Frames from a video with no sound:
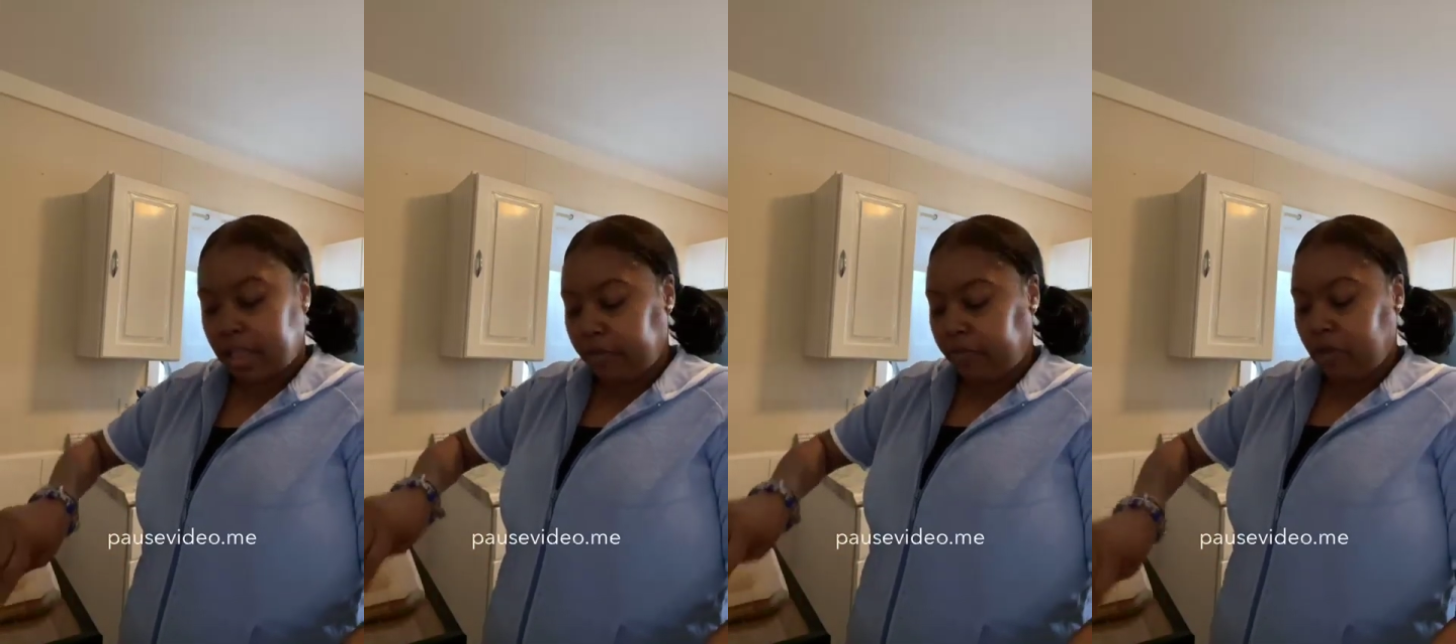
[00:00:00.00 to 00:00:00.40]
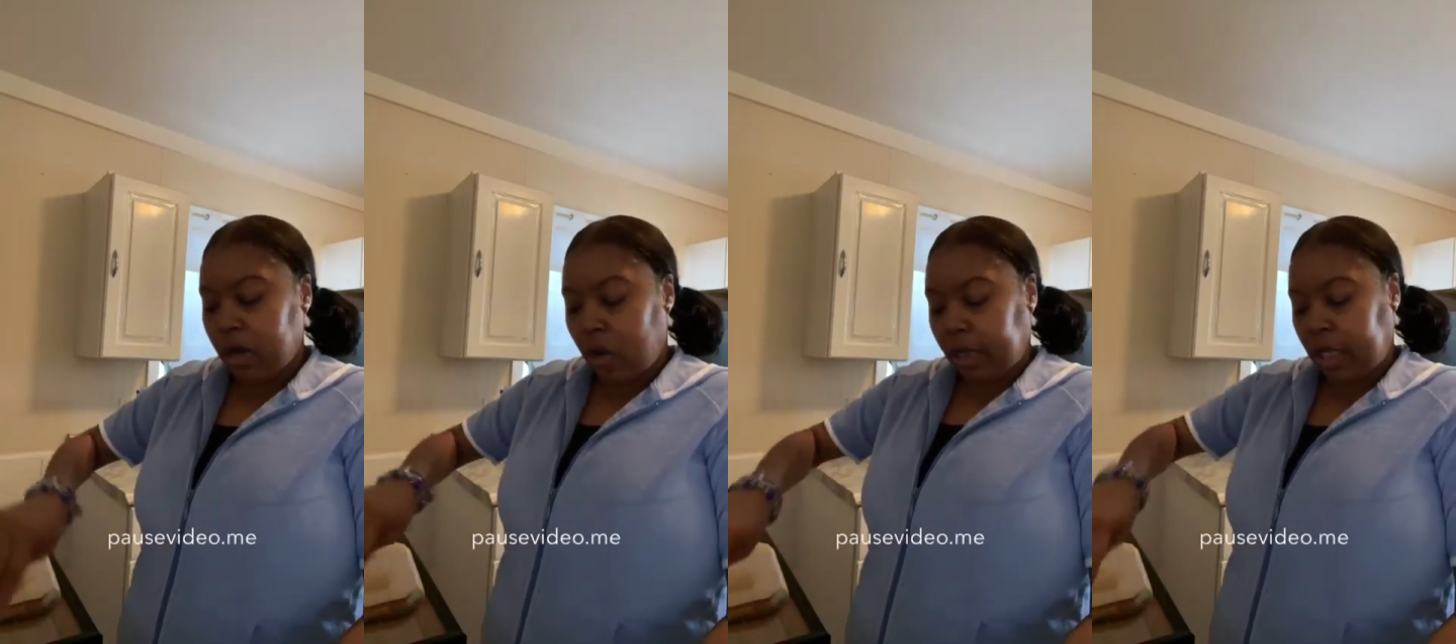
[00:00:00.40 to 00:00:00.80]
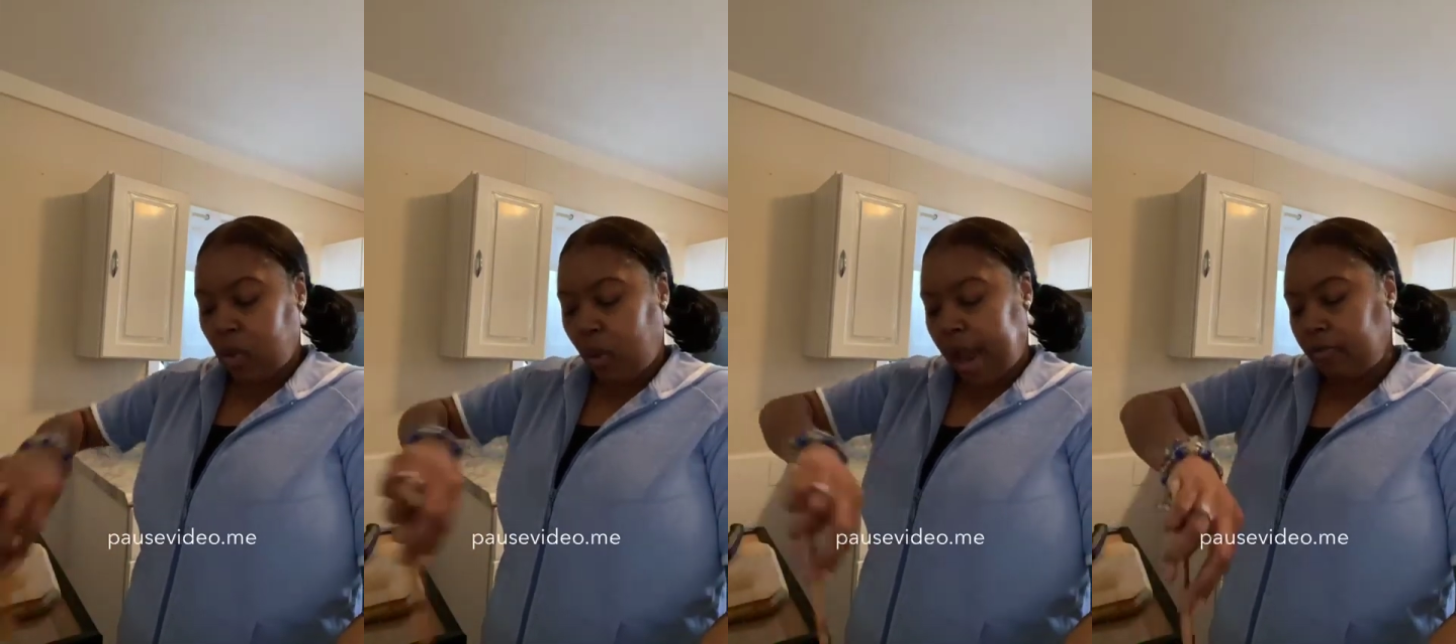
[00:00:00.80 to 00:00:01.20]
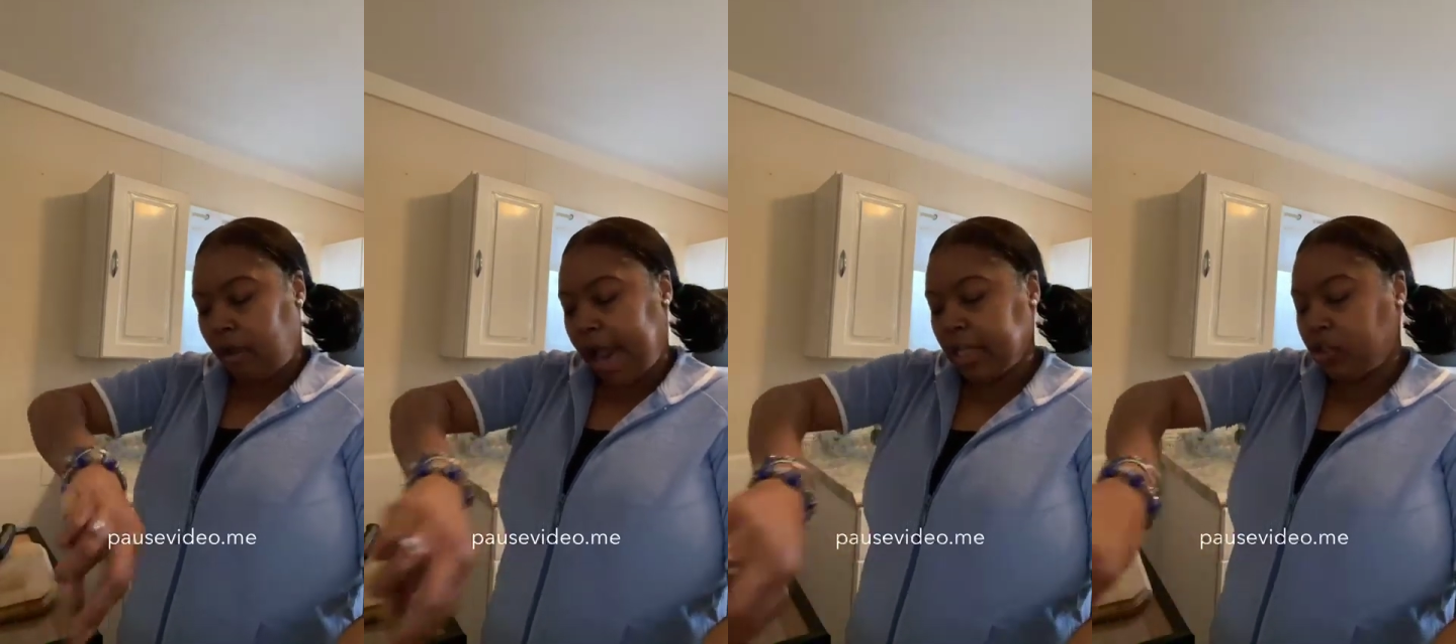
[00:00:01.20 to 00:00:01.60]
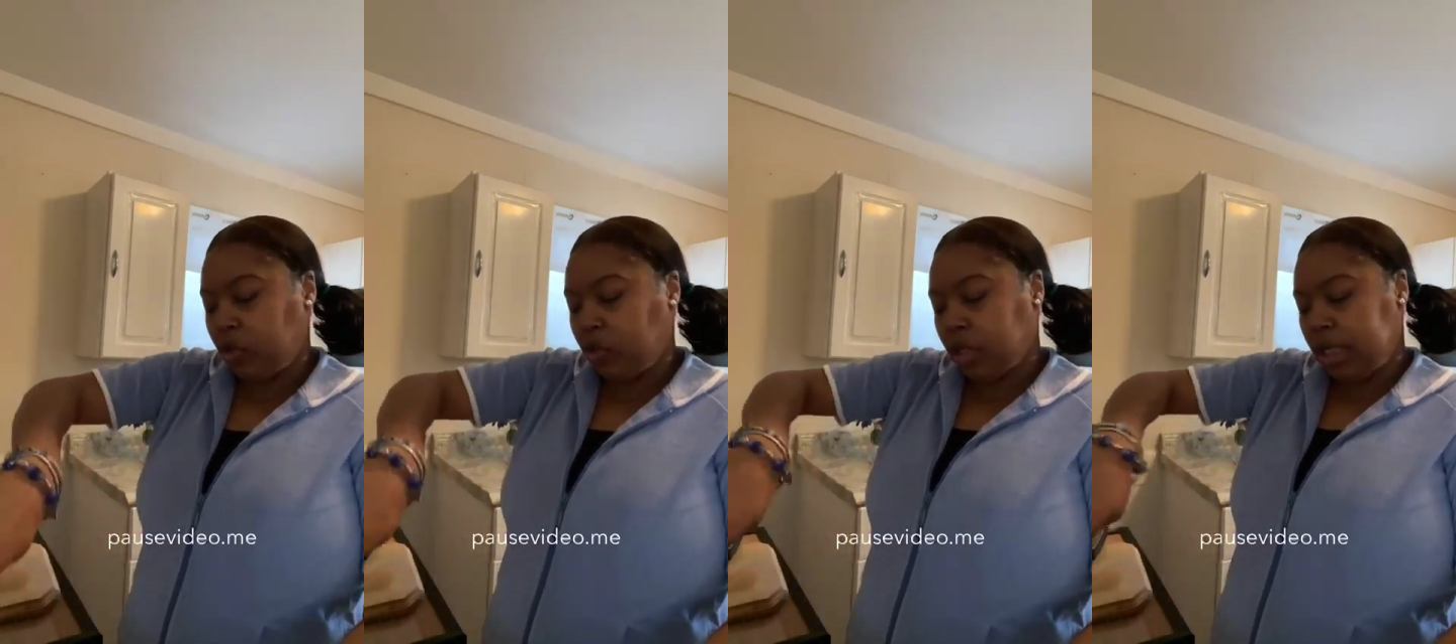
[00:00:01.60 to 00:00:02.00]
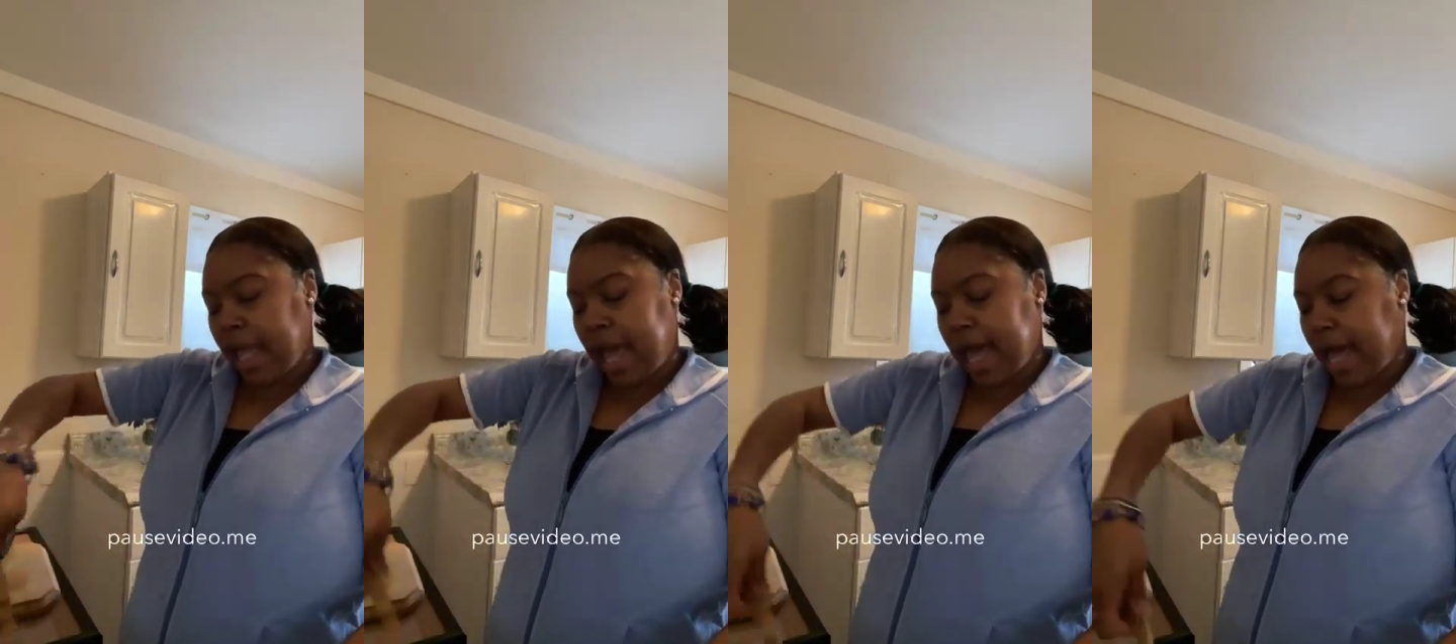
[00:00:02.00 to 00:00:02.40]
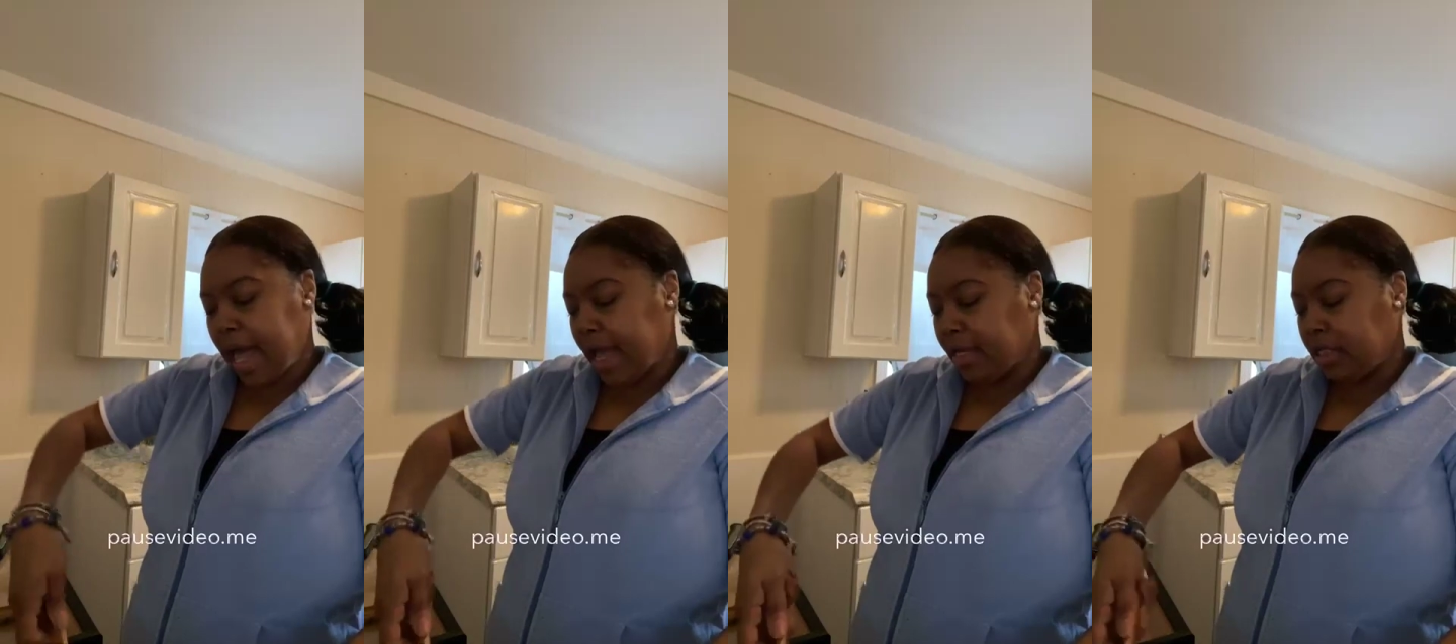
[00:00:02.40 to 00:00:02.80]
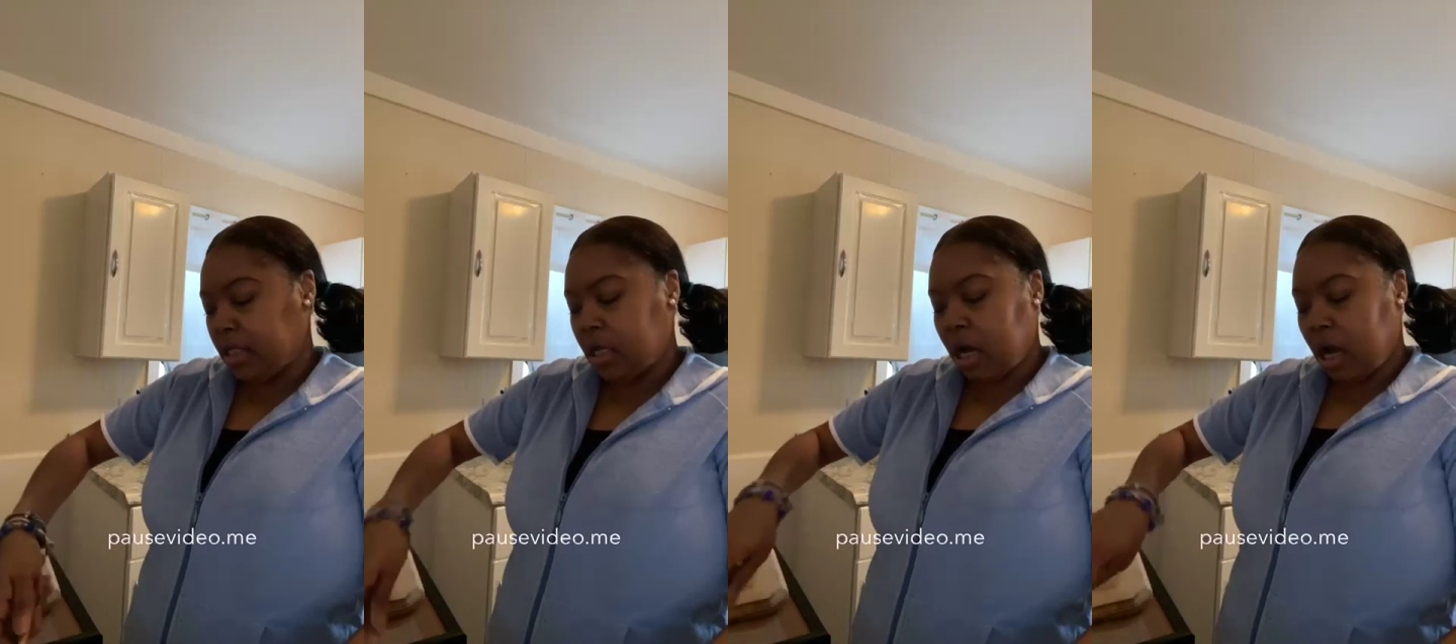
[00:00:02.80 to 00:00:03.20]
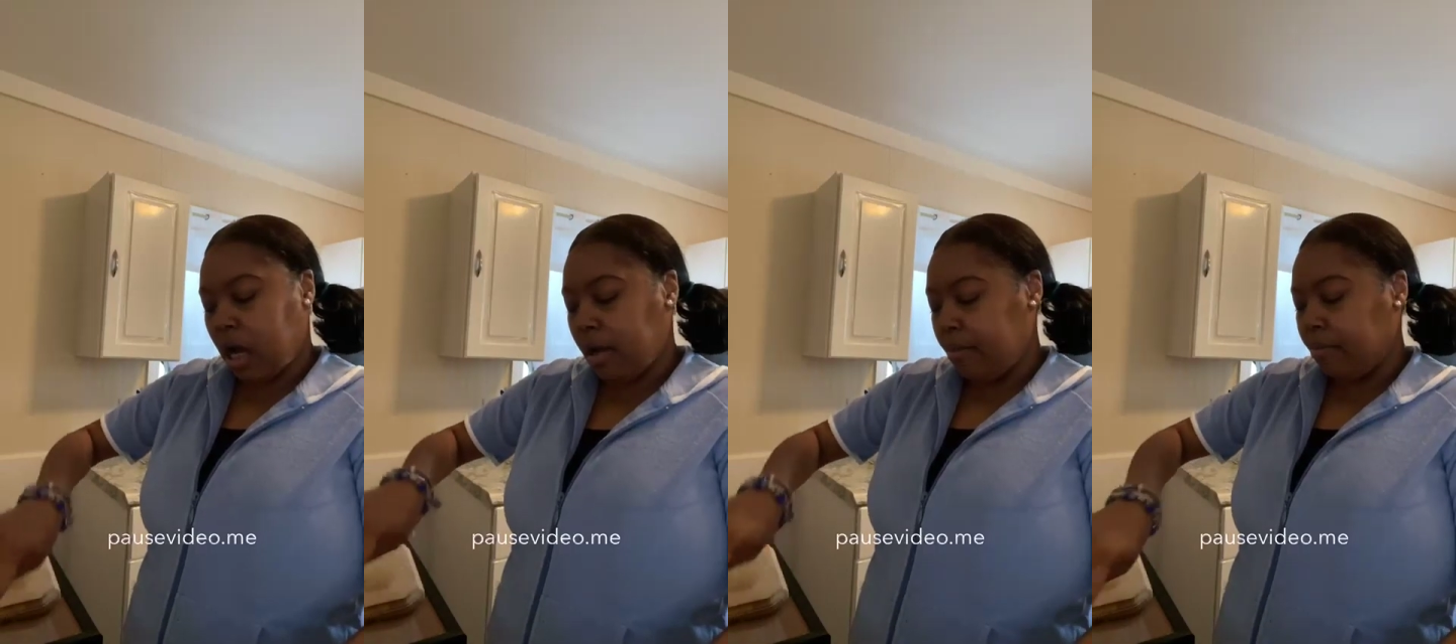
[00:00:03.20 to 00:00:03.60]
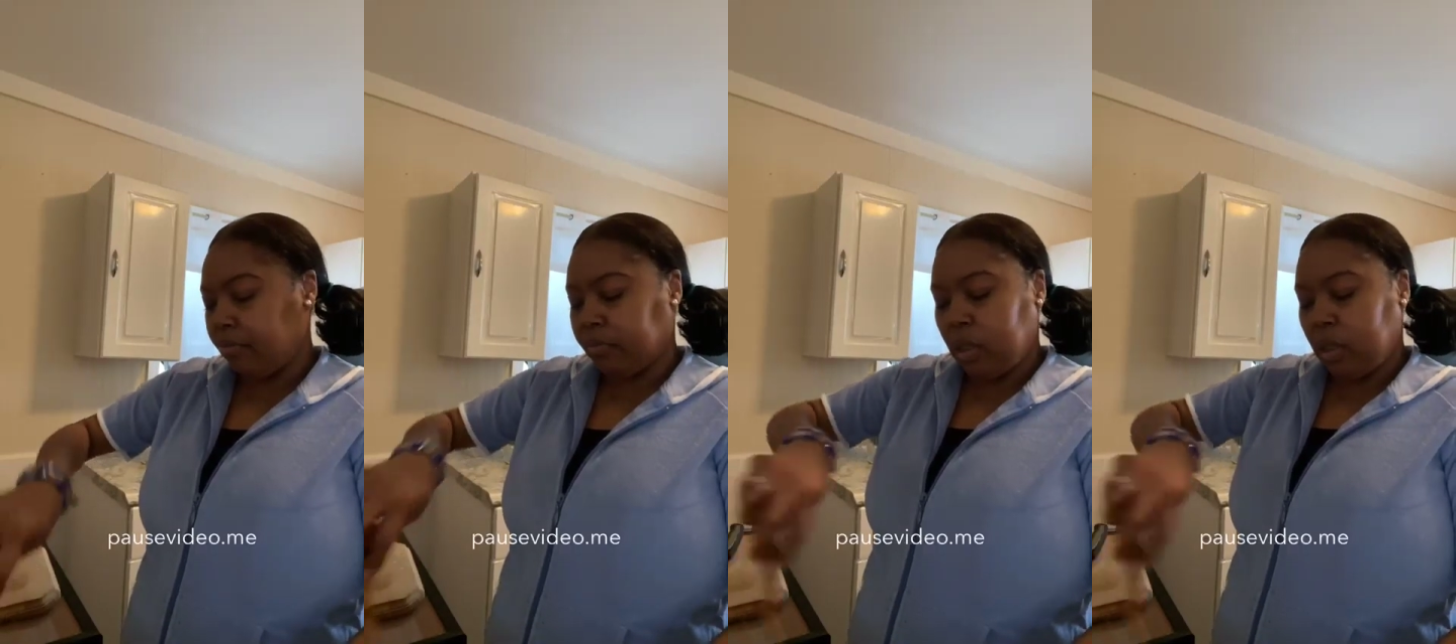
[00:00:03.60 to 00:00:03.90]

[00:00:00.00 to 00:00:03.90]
If you don't eat white rice, you can add um,